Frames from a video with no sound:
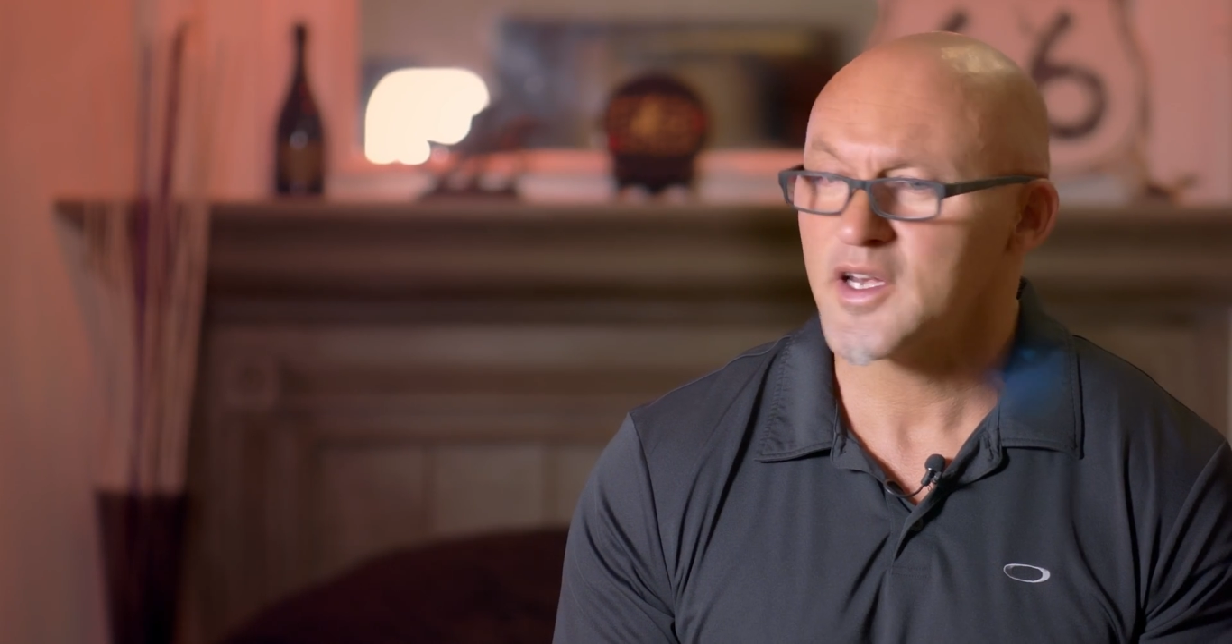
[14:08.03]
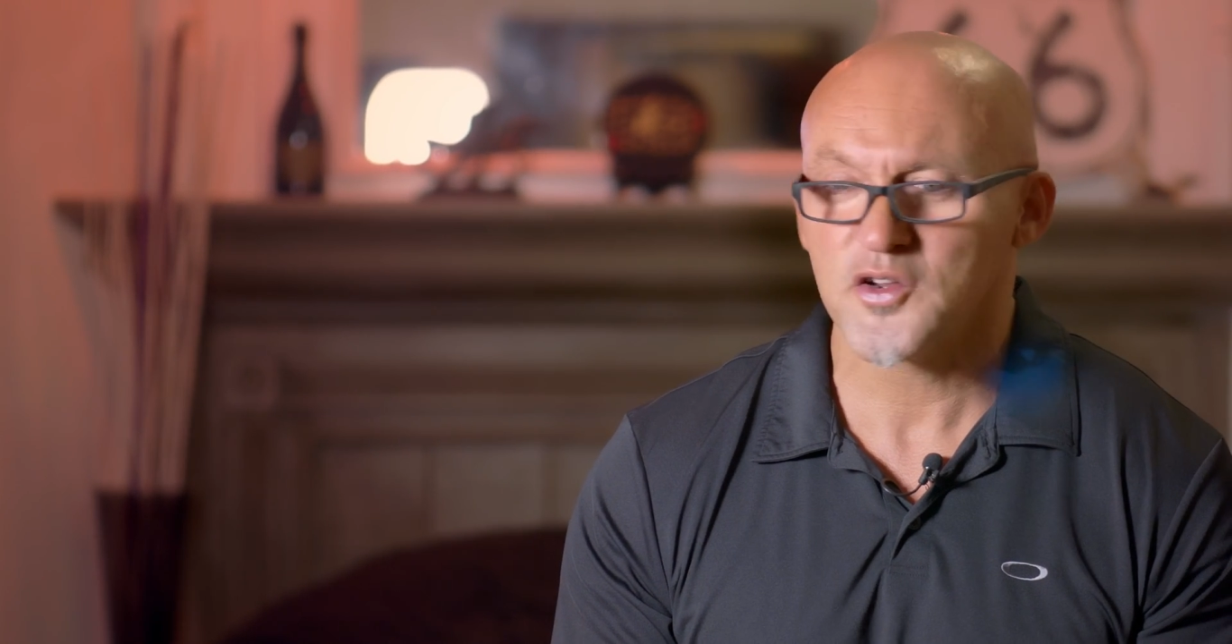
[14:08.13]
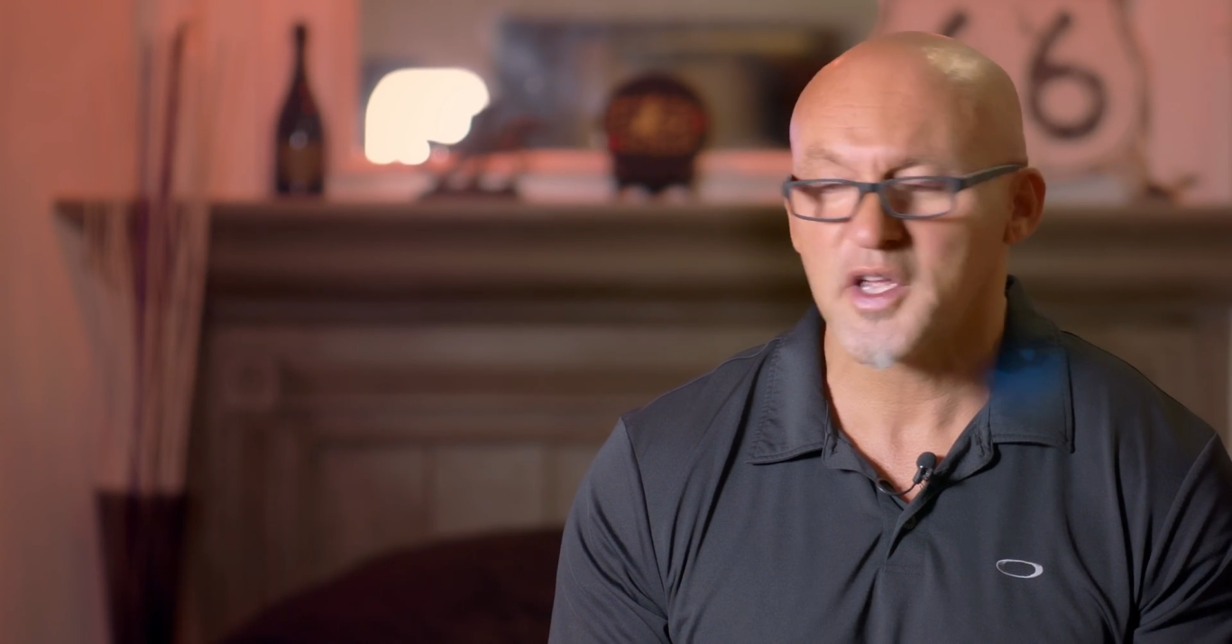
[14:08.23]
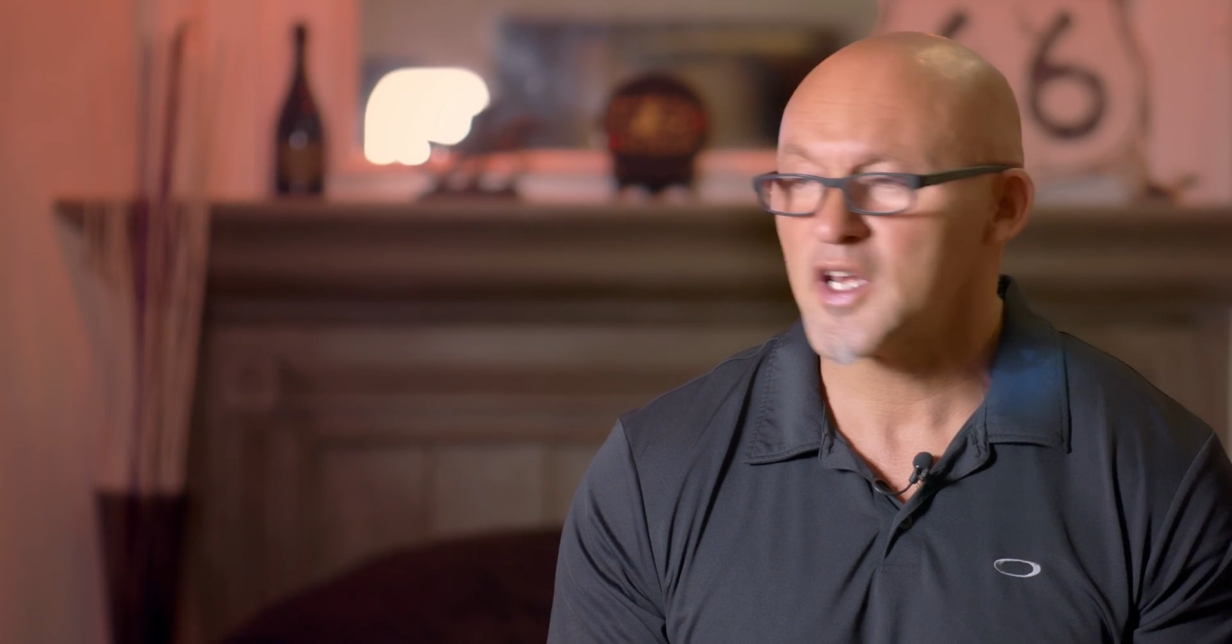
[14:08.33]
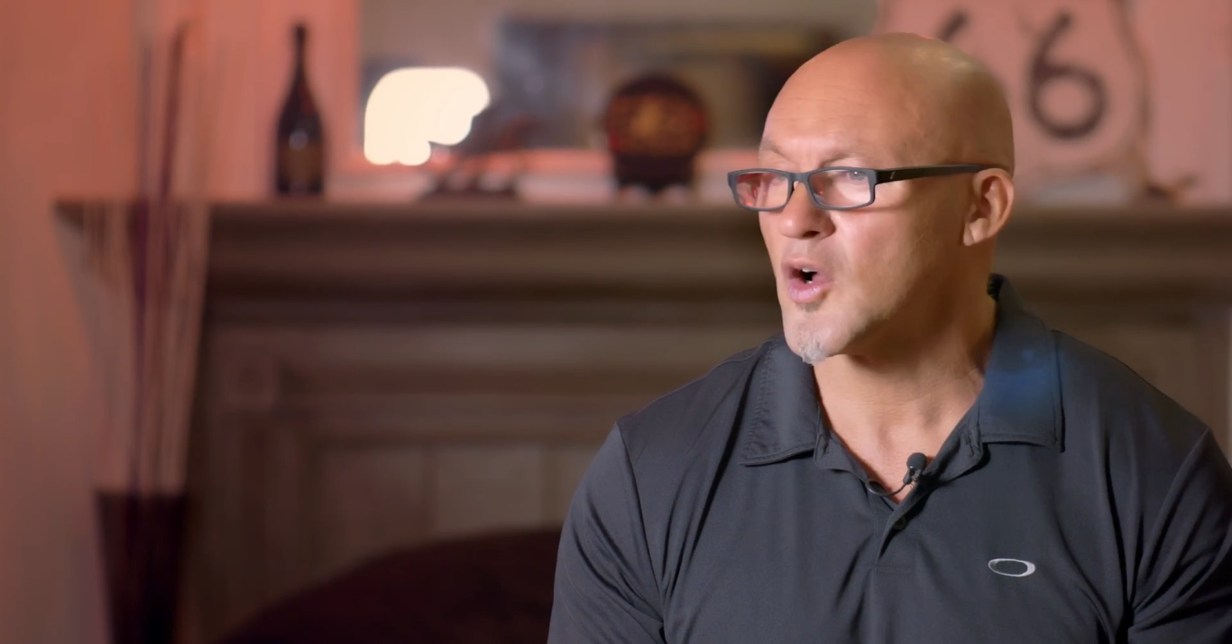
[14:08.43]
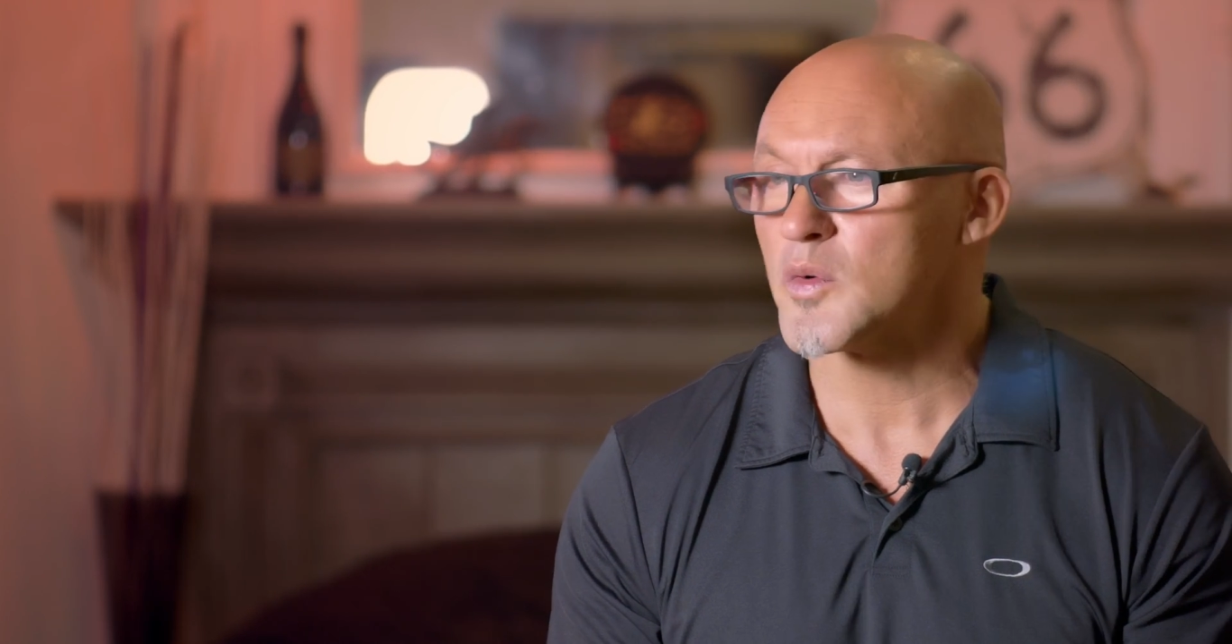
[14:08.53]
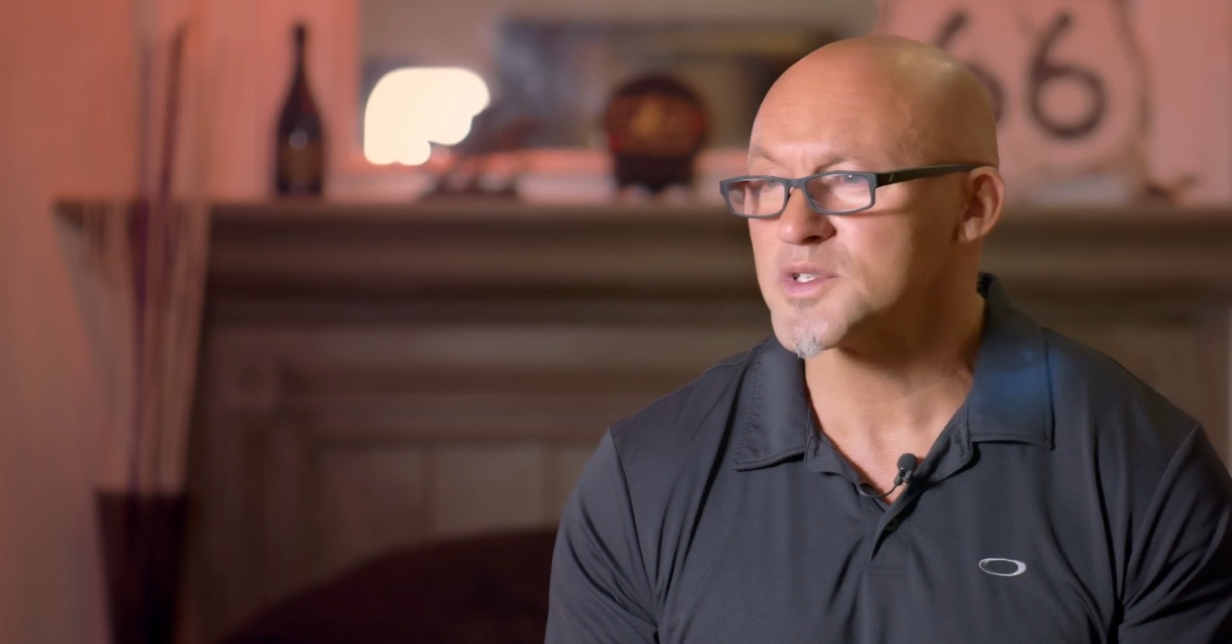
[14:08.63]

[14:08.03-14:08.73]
and you'll get no